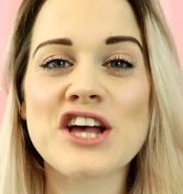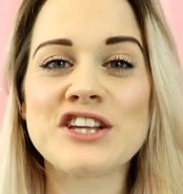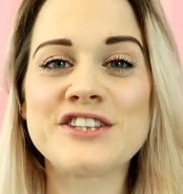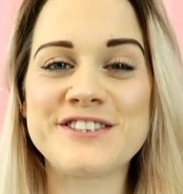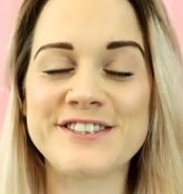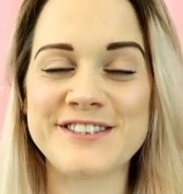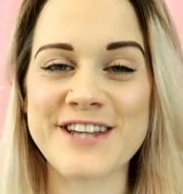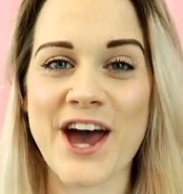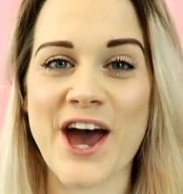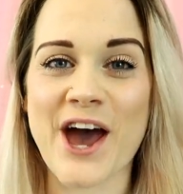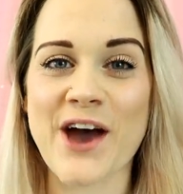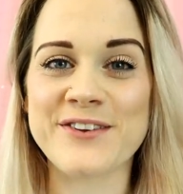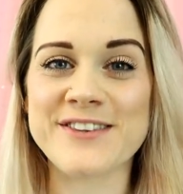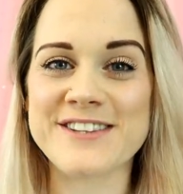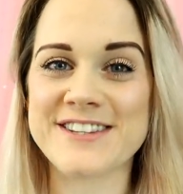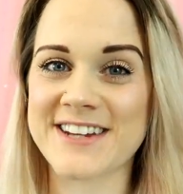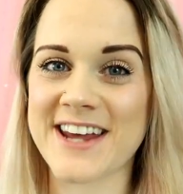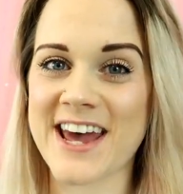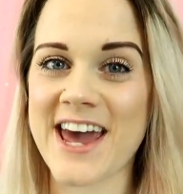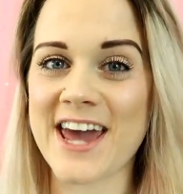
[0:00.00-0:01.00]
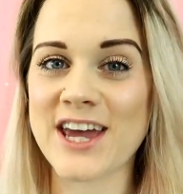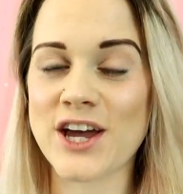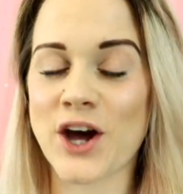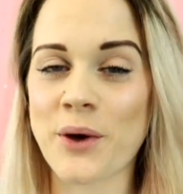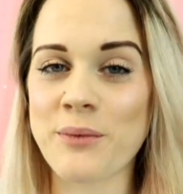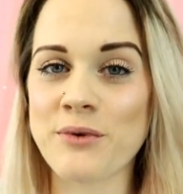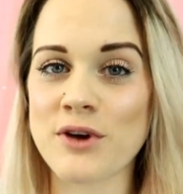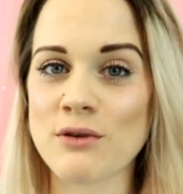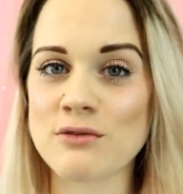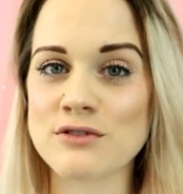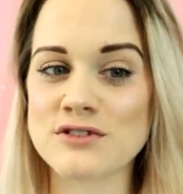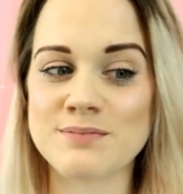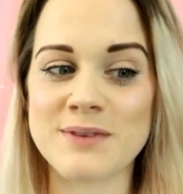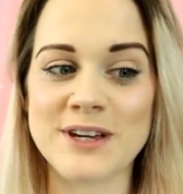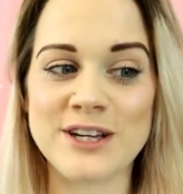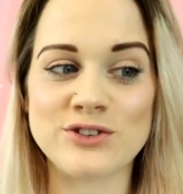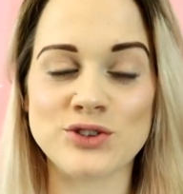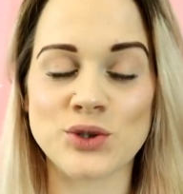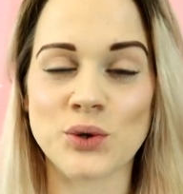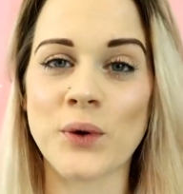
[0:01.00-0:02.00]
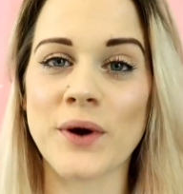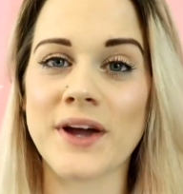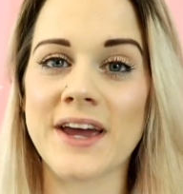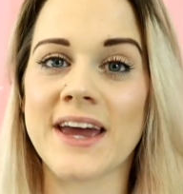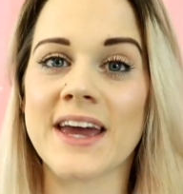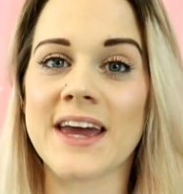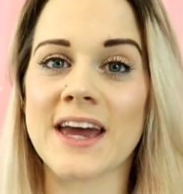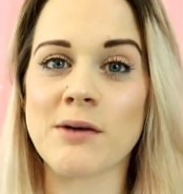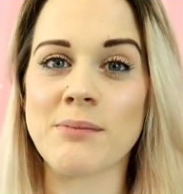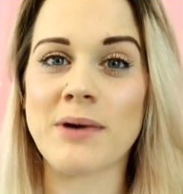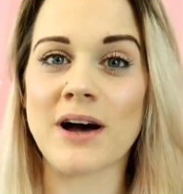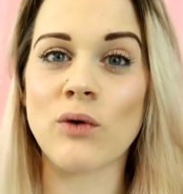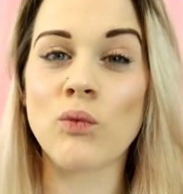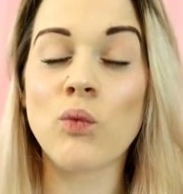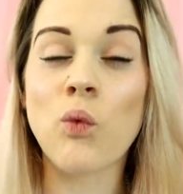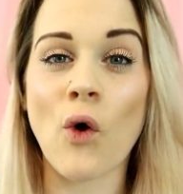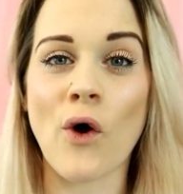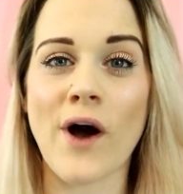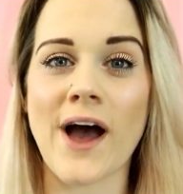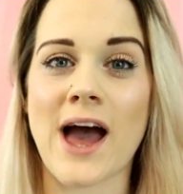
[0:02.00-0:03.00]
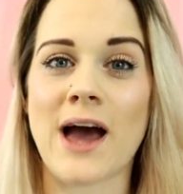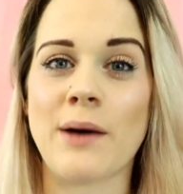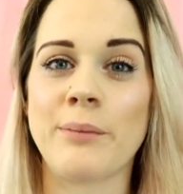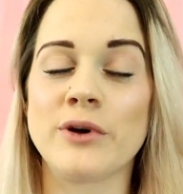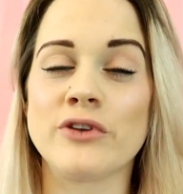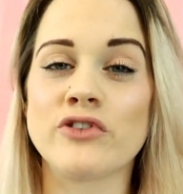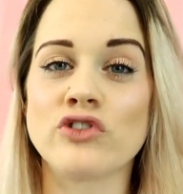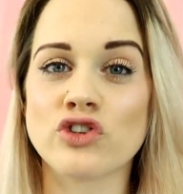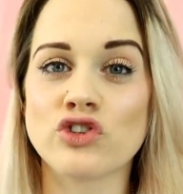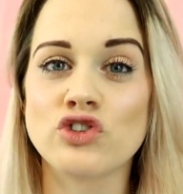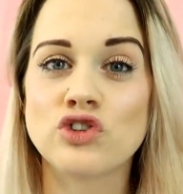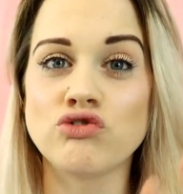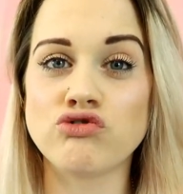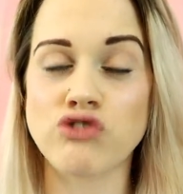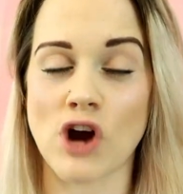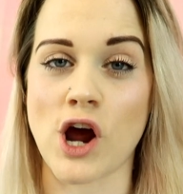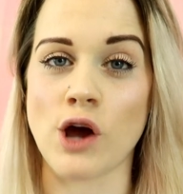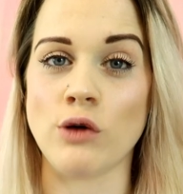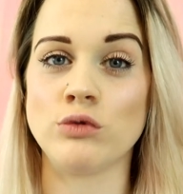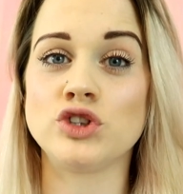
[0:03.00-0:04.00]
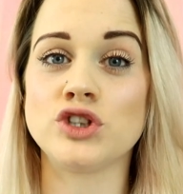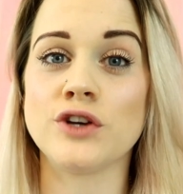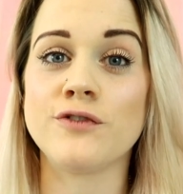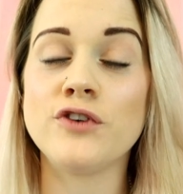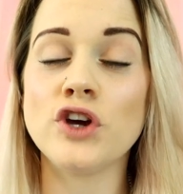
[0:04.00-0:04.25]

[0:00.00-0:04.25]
So today I'm going to be talking about what happened to Rose.